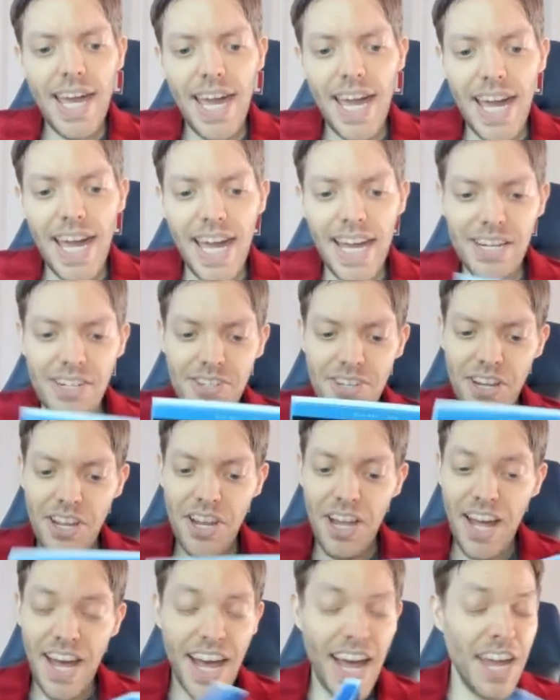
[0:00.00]
And
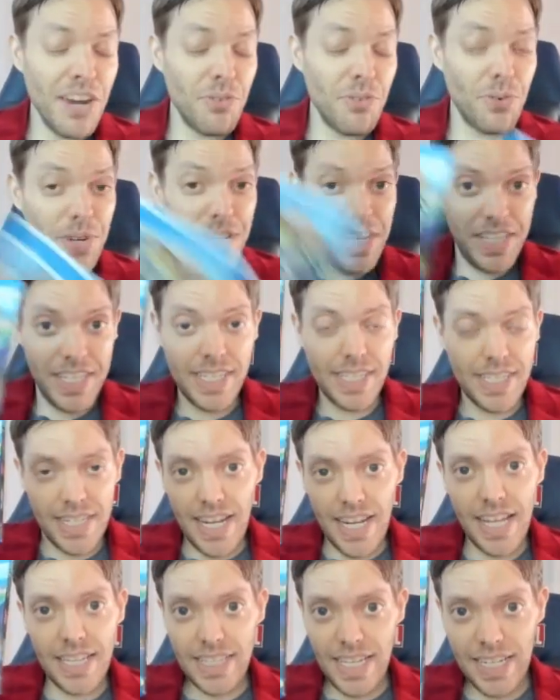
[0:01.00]
I really did
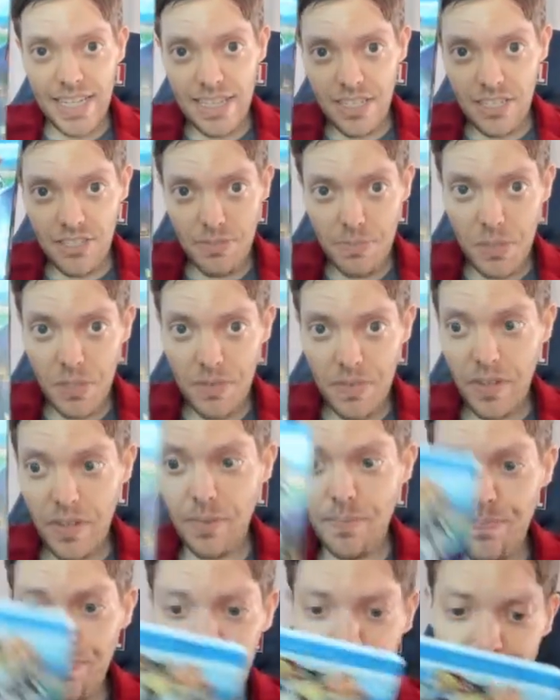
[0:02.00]
not like this
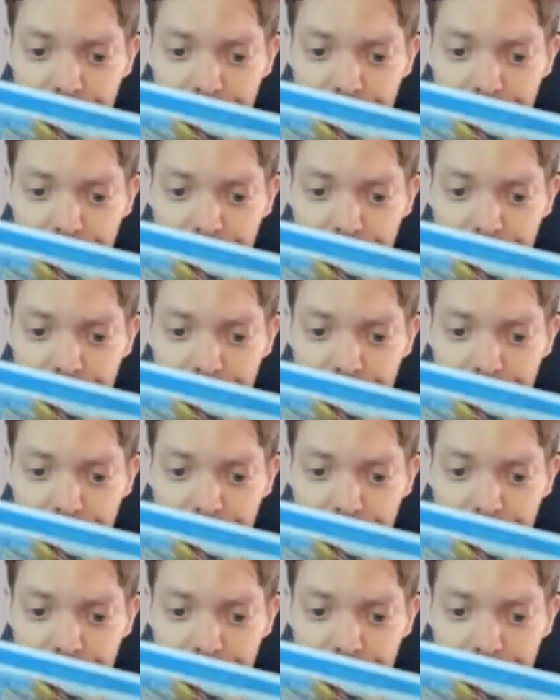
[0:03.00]
movie.